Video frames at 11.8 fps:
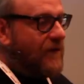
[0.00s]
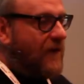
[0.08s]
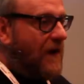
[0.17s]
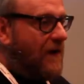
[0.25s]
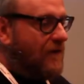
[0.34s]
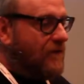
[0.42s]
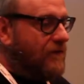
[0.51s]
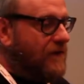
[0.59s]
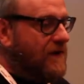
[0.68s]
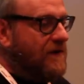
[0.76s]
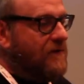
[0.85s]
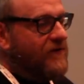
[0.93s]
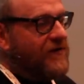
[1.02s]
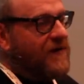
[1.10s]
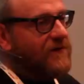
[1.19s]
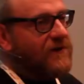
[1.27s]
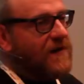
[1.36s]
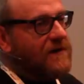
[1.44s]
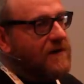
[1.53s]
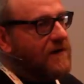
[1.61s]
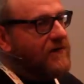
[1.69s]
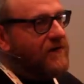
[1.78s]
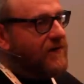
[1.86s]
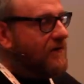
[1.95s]
the whole new set of
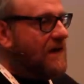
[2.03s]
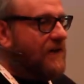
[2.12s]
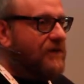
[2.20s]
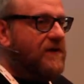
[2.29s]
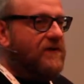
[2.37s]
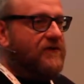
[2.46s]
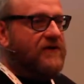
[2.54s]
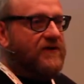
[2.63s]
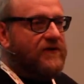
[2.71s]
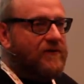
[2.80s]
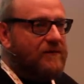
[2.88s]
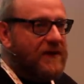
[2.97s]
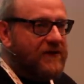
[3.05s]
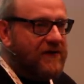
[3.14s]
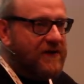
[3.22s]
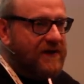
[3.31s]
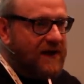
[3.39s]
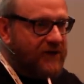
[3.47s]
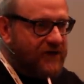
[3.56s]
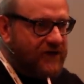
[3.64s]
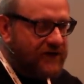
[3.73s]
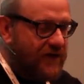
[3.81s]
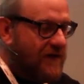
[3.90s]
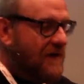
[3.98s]
technology that we have to use digital mixing
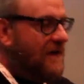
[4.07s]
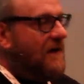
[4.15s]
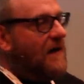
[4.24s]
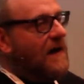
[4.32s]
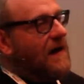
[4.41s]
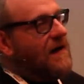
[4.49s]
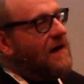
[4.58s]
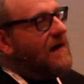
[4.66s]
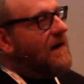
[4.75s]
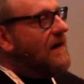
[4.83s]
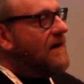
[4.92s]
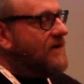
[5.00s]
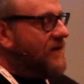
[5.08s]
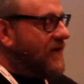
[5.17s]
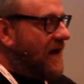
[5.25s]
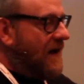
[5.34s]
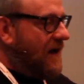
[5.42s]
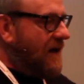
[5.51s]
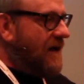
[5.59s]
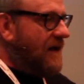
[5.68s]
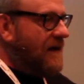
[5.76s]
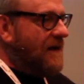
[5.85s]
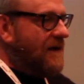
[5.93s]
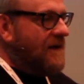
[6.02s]
desks and uh,
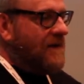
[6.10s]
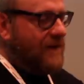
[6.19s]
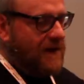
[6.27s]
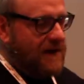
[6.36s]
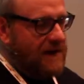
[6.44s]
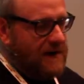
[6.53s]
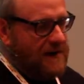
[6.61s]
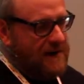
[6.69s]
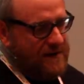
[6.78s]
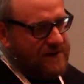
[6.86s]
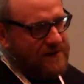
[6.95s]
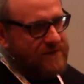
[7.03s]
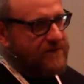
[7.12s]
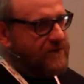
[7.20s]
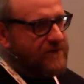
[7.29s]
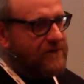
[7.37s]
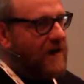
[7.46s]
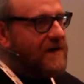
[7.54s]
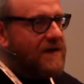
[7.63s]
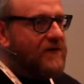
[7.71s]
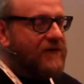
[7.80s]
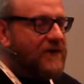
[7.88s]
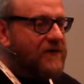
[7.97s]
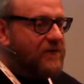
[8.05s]
uh, uh, radio
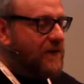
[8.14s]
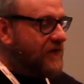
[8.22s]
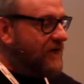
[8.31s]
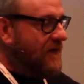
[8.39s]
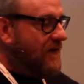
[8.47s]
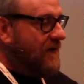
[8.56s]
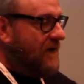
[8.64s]
transmission.